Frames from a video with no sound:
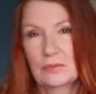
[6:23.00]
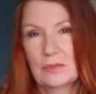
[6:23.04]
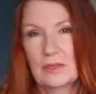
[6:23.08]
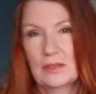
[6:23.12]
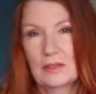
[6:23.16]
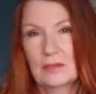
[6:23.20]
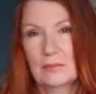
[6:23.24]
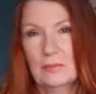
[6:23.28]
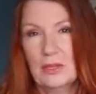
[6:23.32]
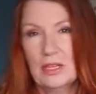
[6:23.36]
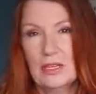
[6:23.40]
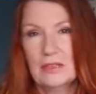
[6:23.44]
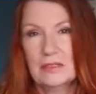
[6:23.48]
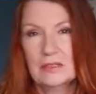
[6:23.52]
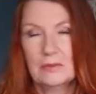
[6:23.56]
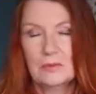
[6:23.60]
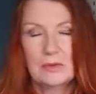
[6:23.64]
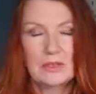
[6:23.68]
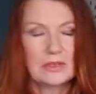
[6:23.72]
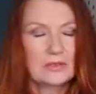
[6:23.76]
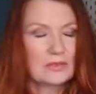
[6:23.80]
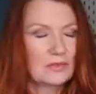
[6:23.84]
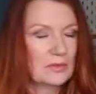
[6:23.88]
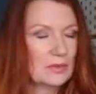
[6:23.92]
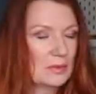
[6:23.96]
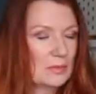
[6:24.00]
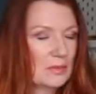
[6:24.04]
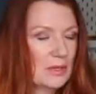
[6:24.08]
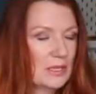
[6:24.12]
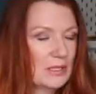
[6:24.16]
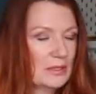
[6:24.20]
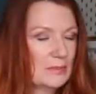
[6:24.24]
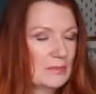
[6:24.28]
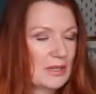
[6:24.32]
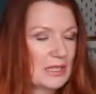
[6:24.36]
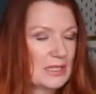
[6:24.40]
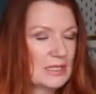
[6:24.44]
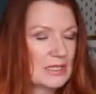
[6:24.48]
with the Burda ones from the
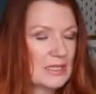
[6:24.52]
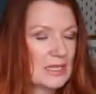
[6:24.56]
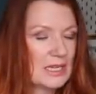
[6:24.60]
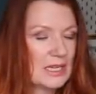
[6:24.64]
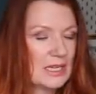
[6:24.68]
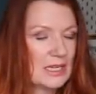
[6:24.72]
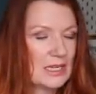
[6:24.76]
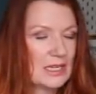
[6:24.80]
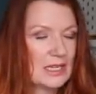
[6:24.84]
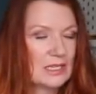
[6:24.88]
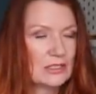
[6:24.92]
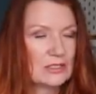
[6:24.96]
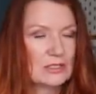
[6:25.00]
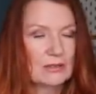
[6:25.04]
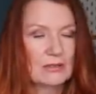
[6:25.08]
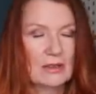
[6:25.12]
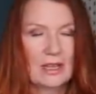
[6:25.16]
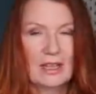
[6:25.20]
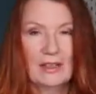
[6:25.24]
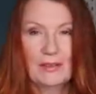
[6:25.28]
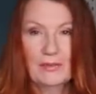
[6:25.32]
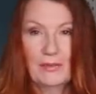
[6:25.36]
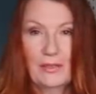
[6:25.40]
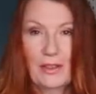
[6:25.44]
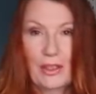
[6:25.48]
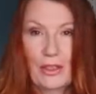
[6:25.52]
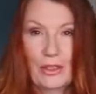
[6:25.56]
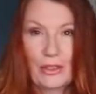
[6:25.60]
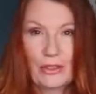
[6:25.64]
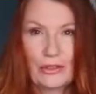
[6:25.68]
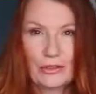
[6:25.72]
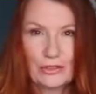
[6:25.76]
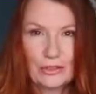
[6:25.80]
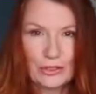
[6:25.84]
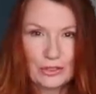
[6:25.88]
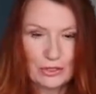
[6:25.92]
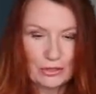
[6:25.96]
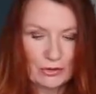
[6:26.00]
Burda magazine is you have
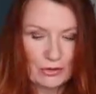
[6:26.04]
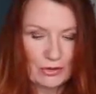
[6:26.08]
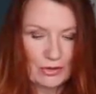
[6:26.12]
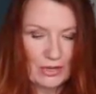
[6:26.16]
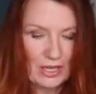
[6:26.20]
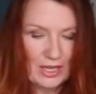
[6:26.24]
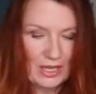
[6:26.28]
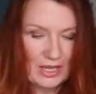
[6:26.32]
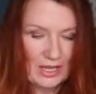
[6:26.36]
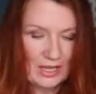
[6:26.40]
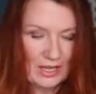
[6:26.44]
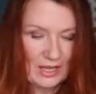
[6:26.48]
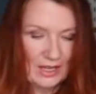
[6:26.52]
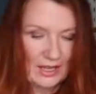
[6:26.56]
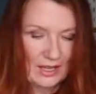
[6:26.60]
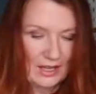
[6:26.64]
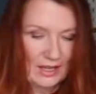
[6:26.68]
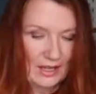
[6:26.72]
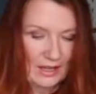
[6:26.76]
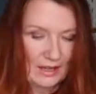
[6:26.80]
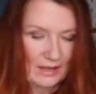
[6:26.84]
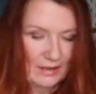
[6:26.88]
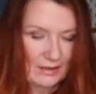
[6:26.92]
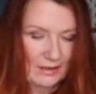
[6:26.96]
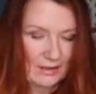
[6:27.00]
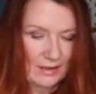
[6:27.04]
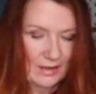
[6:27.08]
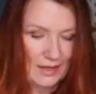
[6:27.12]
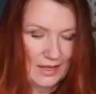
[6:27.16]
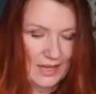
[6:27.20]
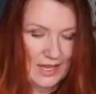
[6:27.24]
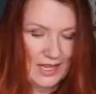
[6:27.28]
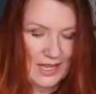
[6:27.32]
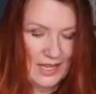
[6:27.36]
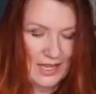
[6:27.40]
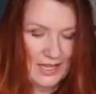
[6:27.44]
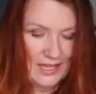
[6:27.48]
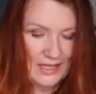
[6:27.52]
the joy
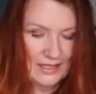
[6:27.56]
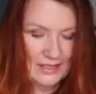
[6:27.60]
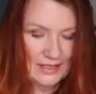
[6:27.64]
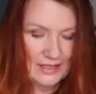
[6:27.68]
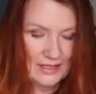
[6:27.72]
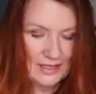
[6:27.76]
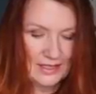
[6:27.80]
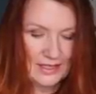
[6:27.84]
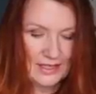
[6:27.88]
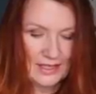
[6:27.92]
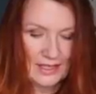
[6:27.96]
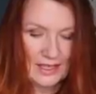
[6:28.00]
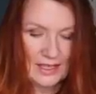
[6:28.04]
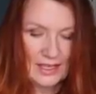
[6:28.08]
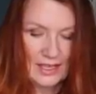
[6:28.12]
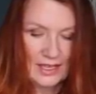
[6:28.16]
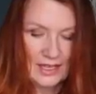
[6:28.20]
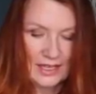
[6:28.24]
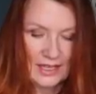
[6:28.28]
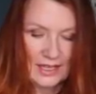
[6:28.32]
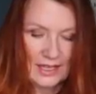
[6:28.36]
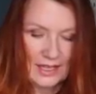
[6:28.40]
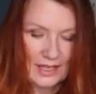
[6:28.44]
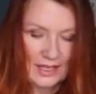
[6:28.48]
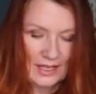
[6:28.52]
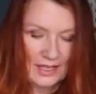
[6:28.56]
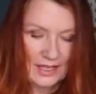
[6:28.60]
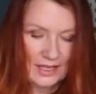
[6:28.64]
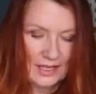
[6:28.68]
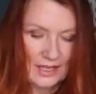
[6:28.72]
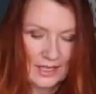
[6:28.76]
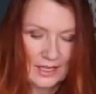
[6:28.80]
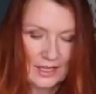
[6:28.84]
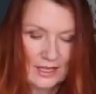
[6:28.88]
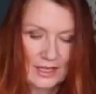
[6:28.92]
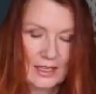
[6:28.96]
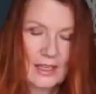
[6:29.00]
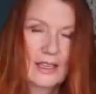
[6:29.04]
that is
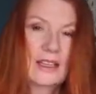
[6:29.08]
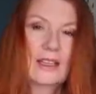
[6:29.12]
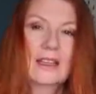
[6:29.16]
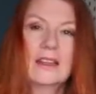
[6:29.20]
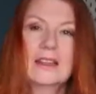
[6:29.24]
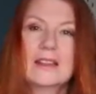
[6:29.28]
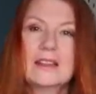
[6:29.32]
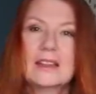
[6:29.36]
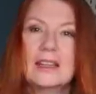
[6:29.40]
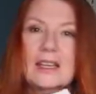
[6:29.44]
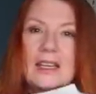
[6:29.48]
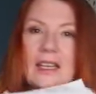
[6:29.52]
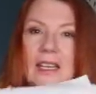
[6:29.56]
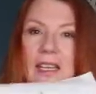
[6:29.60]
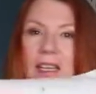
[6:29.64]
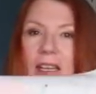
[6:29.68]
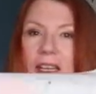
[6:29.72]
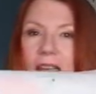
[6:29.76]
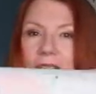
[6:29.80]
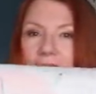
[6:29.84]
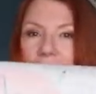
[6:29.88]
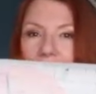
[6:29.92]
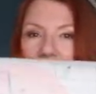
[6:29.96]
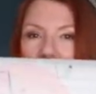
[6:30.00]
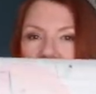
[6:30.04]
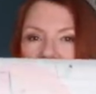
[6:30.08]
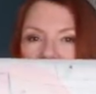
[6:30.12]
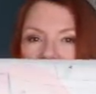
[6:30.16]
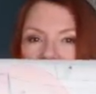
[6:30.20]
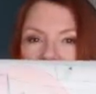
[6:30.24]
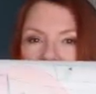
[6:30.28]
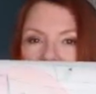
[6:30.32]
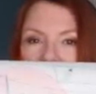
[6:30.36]
the tracing